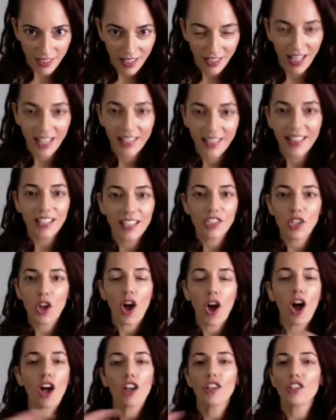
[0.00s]
Like that's
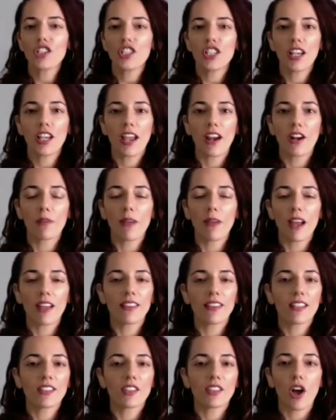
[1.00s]
all she cared
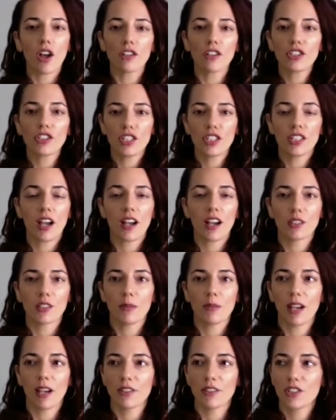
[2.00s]
about. That's all she talked
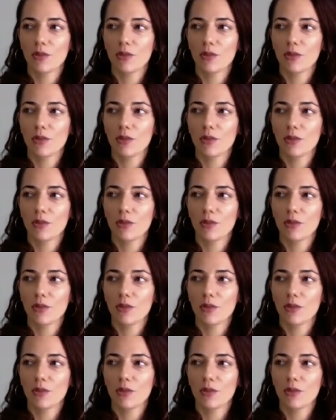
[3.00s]
about.